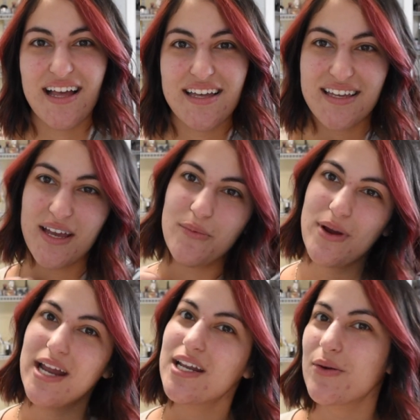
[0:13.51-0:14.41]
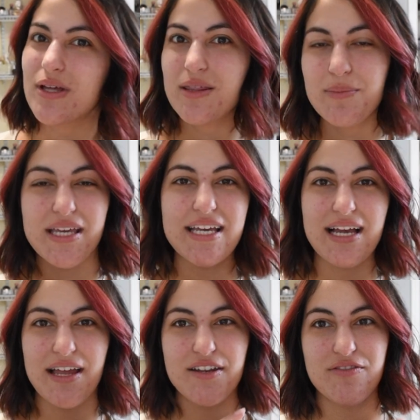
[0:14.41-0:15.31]
get ready with me
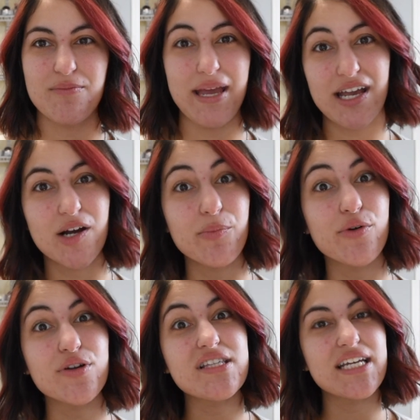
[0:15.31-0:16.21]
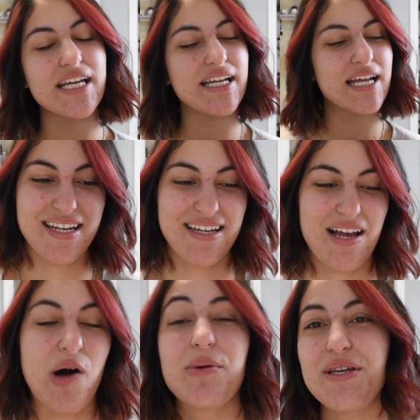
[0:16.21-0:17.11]
kind of makeup routine.
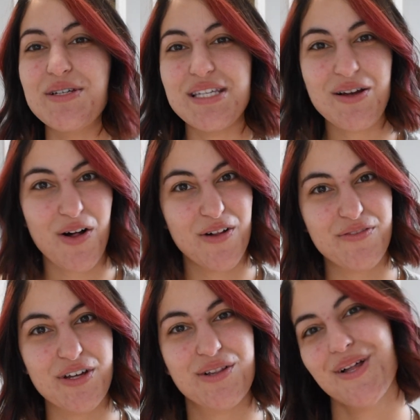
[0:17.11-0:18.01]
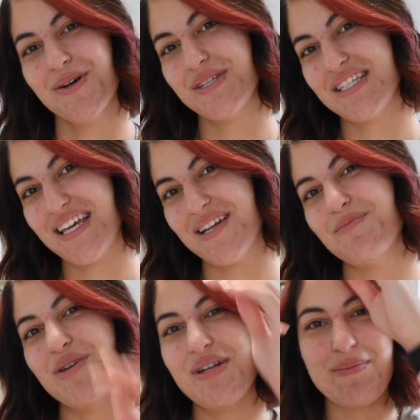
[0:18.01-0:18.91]
I'll be using all of the Glo Skin
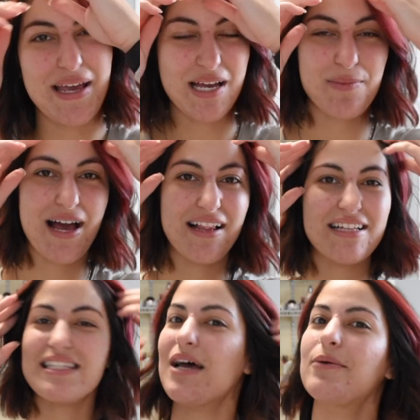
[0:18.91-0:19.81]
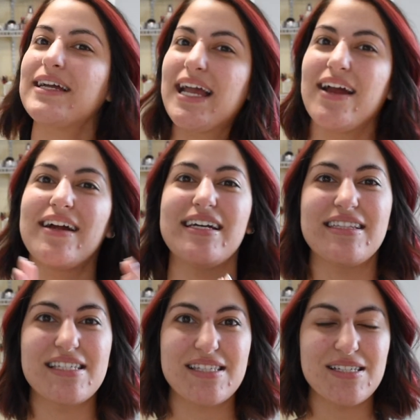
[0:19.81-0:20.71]
Beauty makeup palettes that we carry at
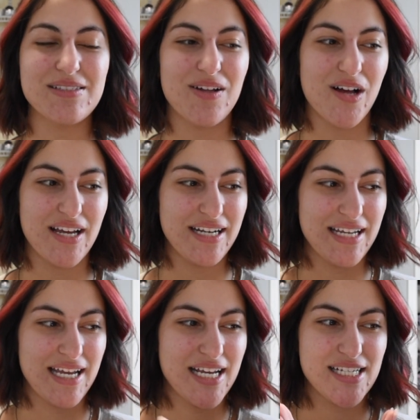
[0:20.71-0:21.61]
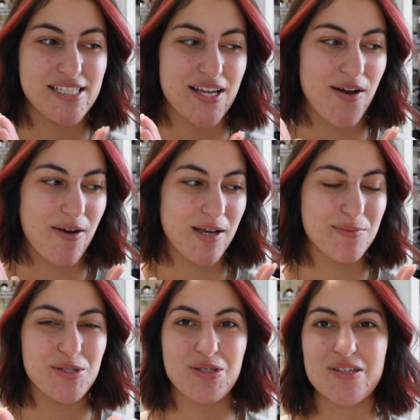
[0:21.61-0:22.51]
the salon, so
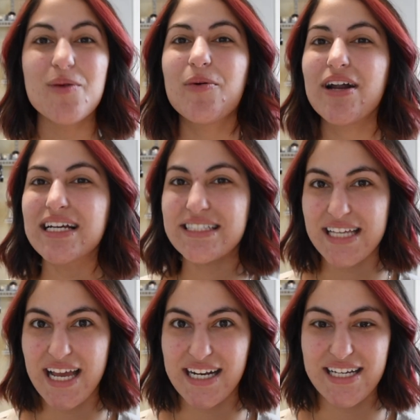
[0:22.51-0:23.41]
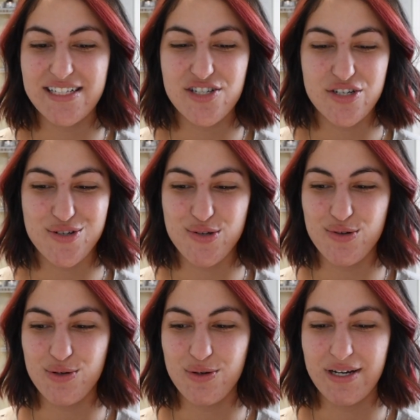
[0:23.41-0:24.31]
I'm super excited
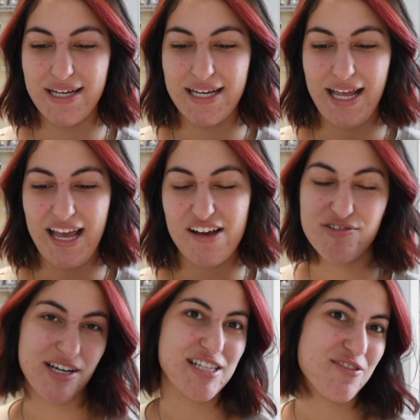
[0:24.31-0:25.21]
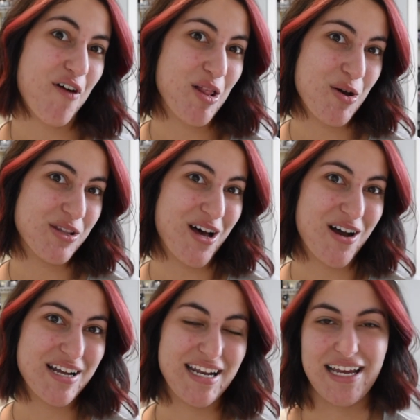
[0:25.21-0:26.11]
to have you guys follow
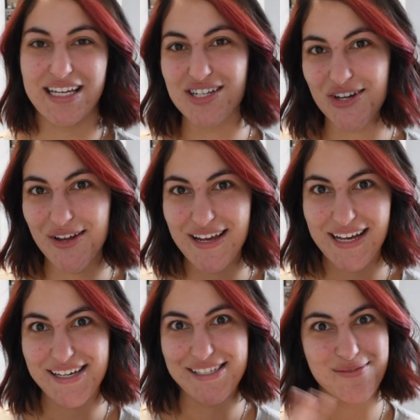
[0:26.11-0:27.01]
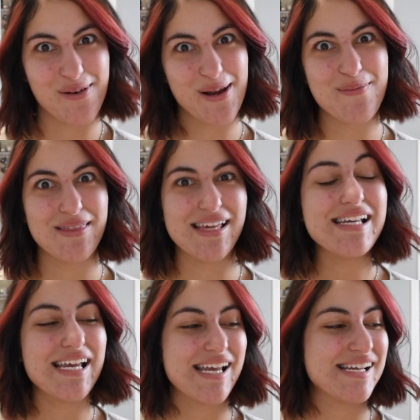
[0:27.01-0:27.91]
along and I can show you guys what I'm
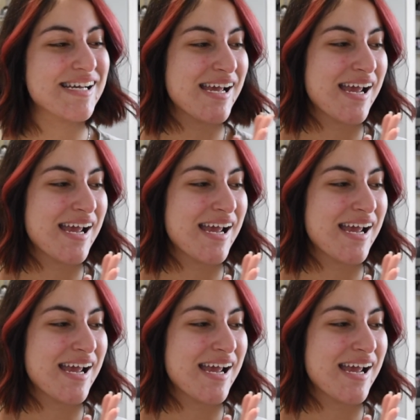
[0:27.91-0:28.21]
thinking.